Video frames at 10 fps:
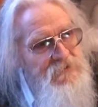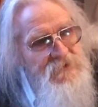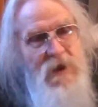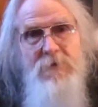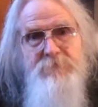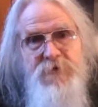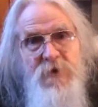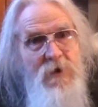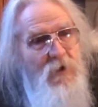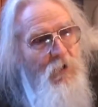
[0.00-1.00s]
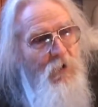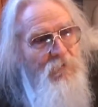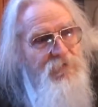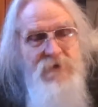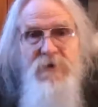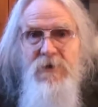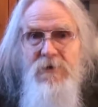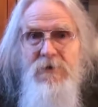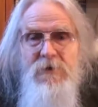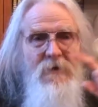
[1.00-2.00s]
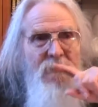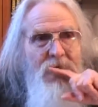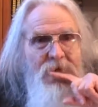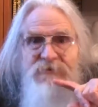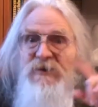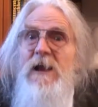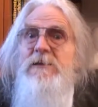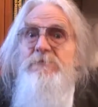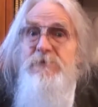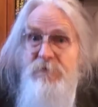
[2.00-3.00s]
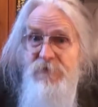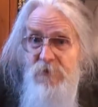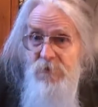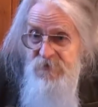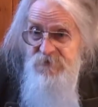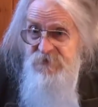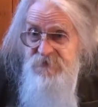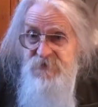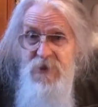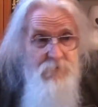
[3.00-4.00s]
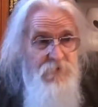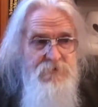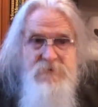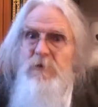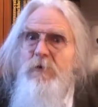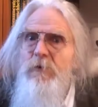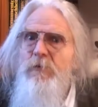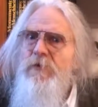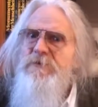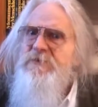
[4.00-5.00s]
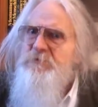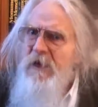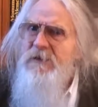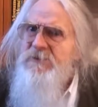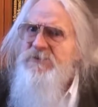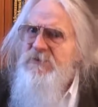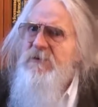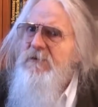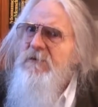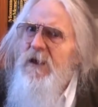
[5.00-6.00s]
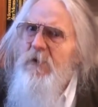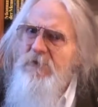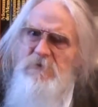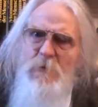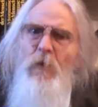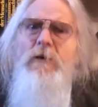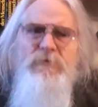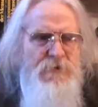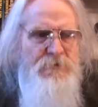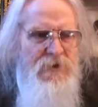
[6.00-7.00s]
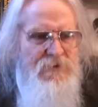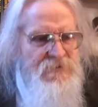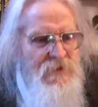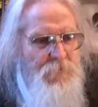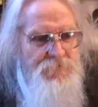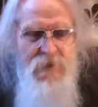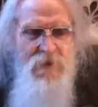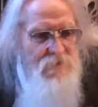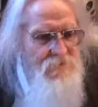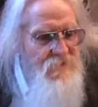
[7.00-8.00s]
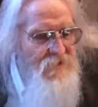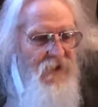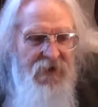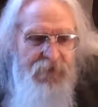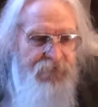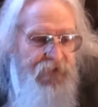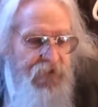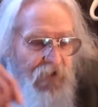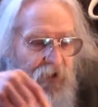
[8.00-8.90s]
a sculpture of Charlie Rivel is his name. It was a Spanish clown, I think, one of the greatest. Then I have here,